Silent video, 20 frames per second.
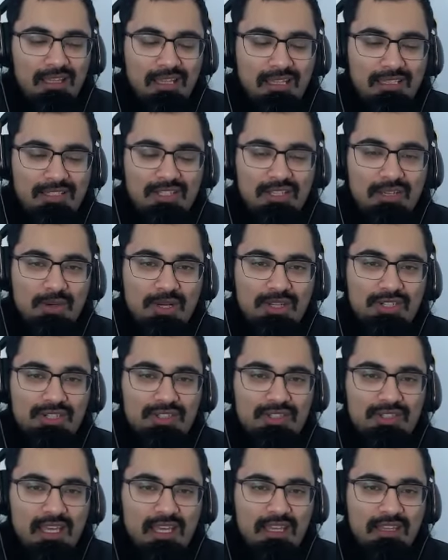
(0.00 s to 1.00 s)
answer your
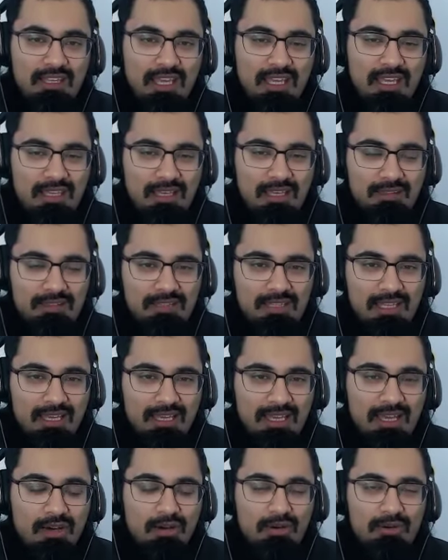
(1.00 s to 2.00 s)
questions there. And again,
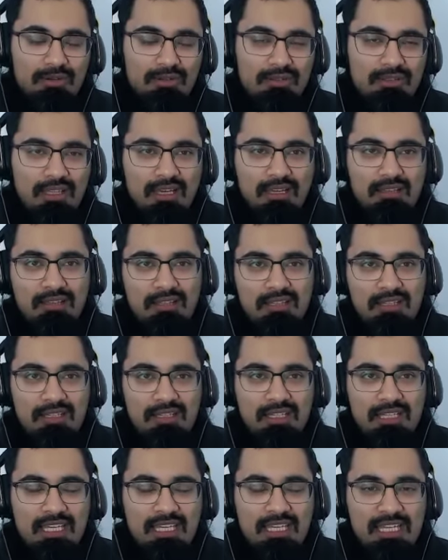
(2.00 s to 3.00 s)
that
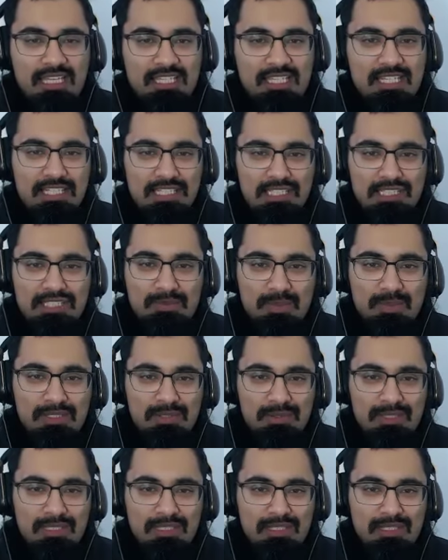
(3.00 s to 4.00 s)
is a nicer way of
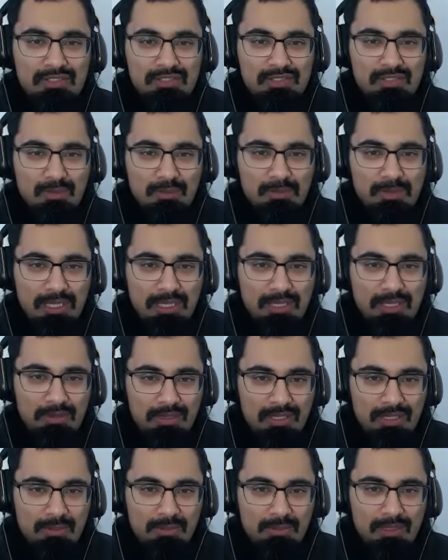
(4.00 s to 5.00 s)
doing it, because you're not picking
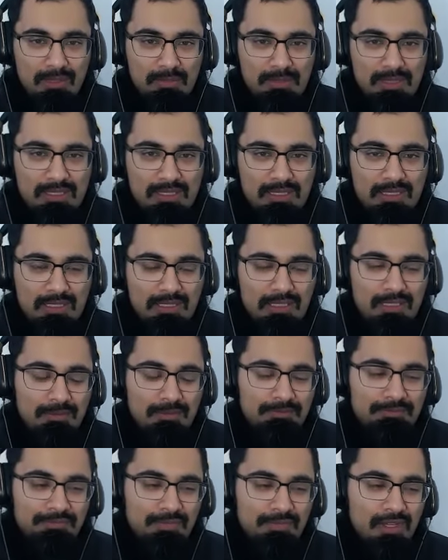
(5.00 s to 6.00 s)
on anyone in particular.
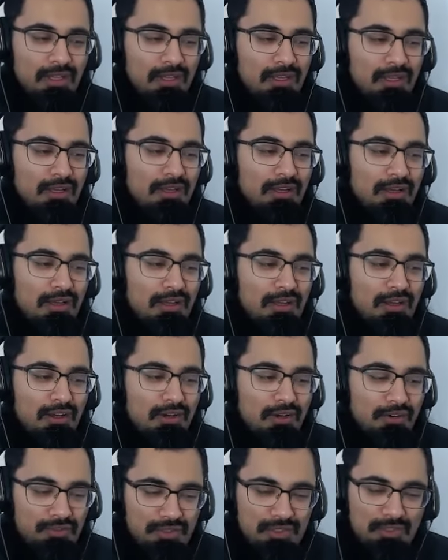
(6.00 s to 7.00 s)

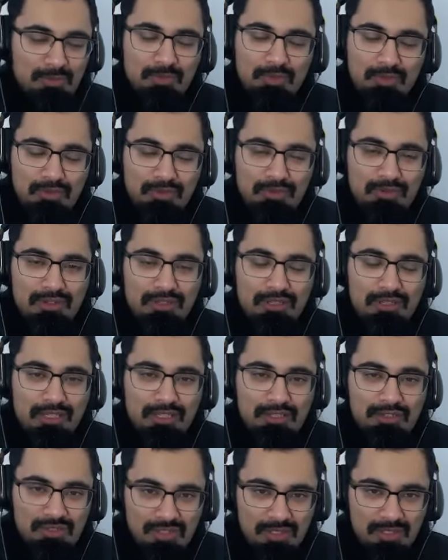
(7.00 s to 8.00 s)
Obviously, the more
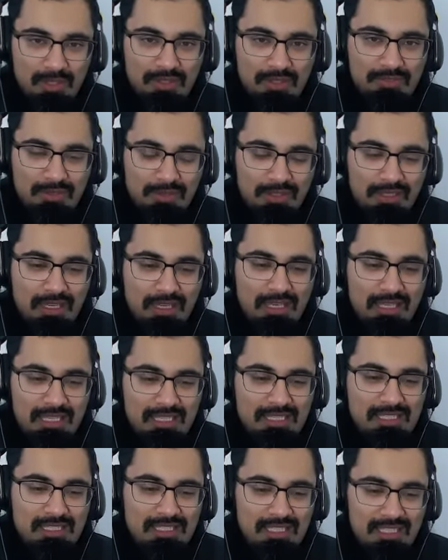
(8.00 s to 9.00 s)
interesting way of doing that
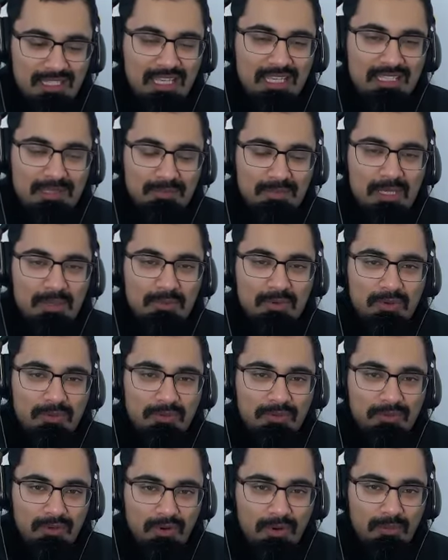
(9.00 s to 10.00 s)
is selecting people
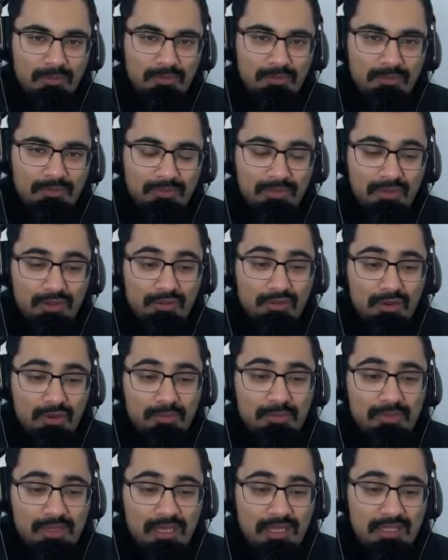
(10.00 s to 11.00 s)
from the
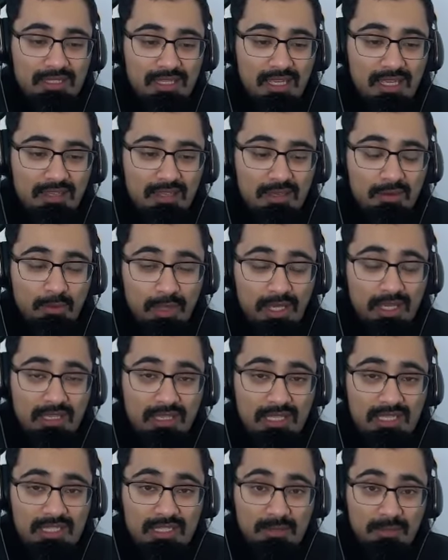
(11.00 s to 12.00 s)
group and say that
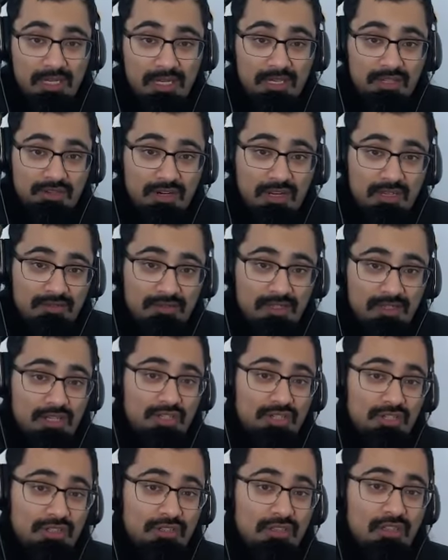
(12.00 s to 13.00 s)
this is going to be an interactive
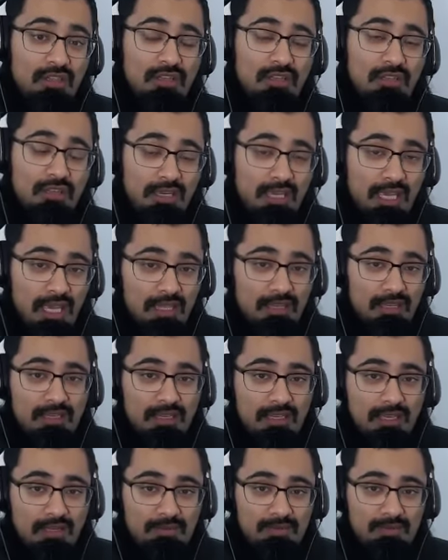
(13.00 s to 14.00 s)
session. Again,
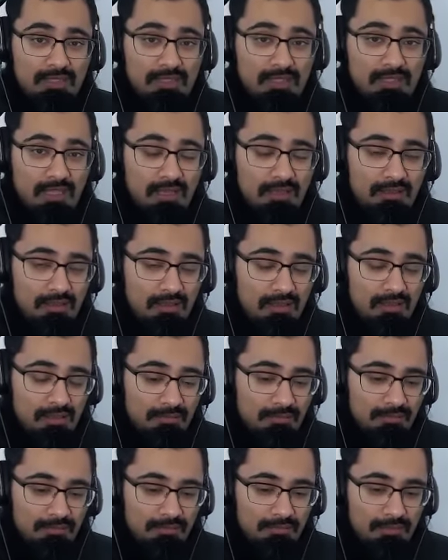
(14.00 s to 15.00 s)
it comes into that
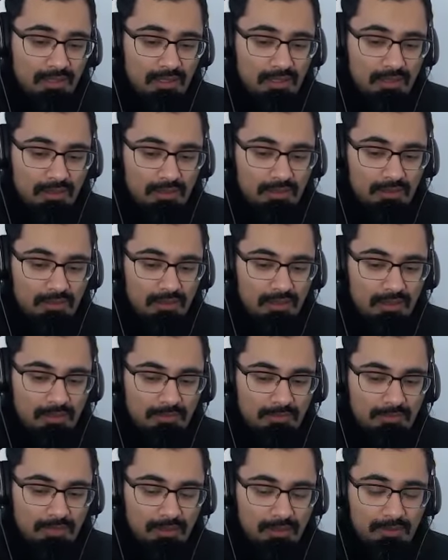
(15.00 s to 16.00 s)

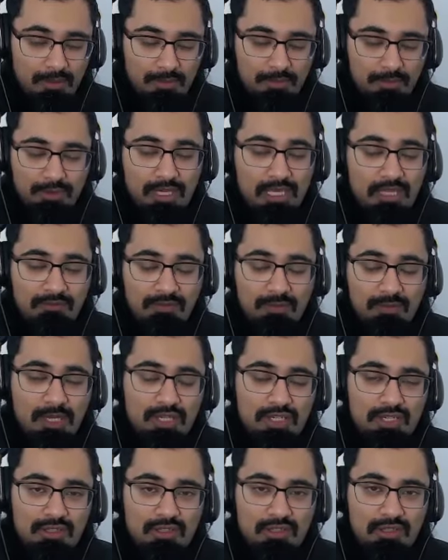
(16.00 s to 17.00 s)
the
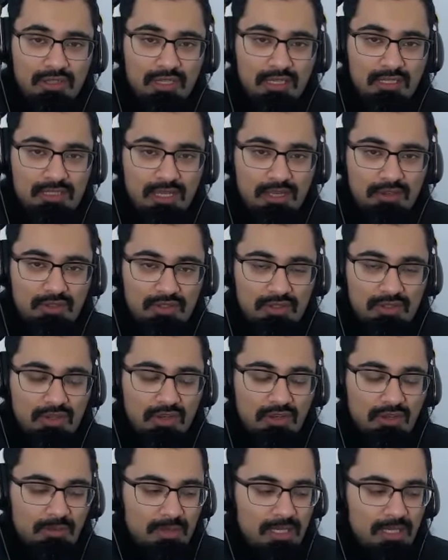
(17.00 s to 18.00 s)
pre-information and things, how you
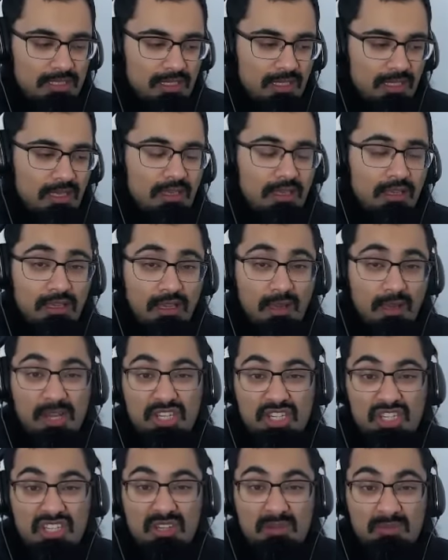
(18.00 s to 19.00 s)
start the meeting. I'm
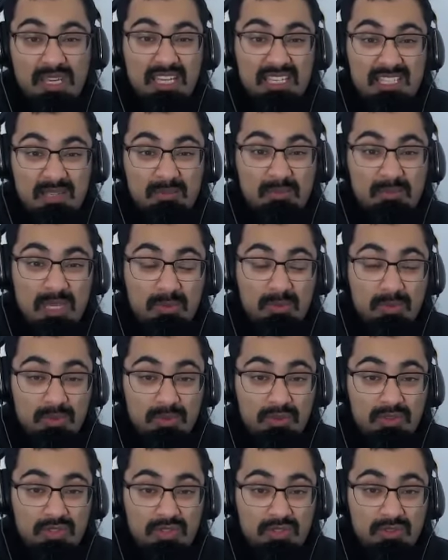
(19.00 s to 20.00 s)
actually going to be asking
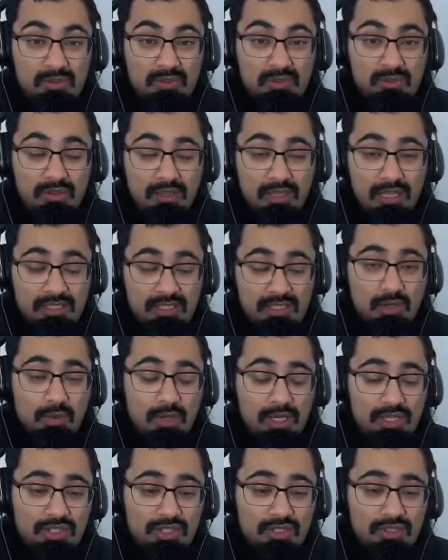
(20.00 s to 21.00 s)
people to answer
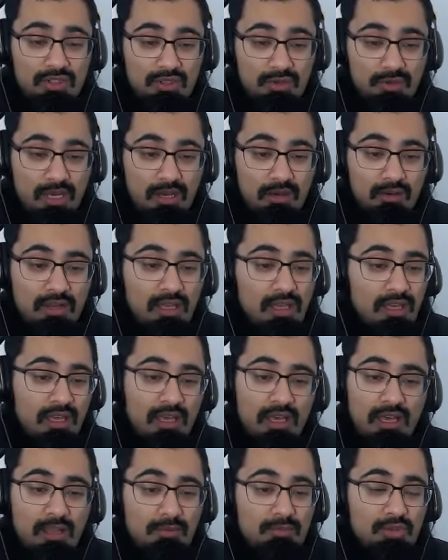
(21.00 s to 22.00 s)
questions throughout.
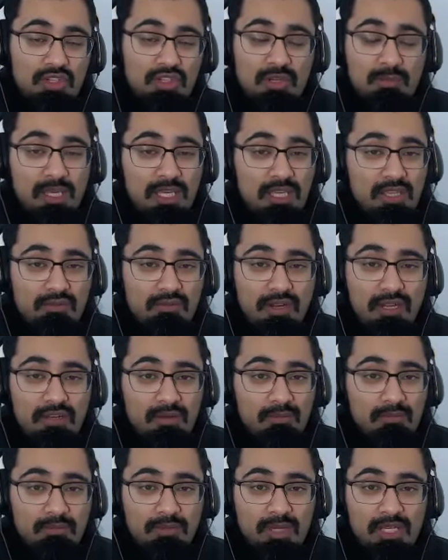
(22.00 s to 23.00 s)
I'm just going to pick you
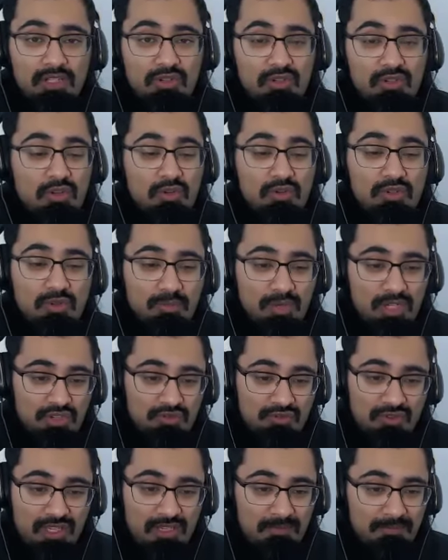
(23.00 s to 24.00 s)
random based on who's on my
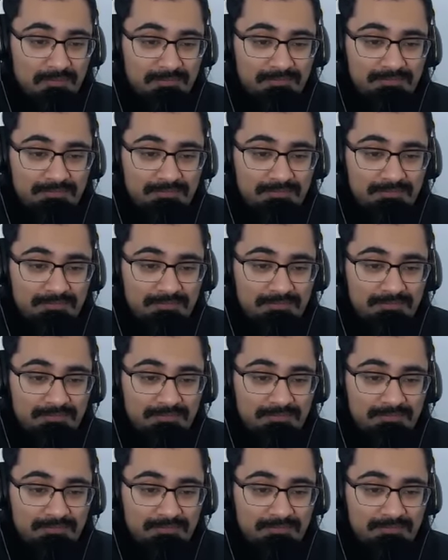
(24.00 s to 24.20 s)
screen,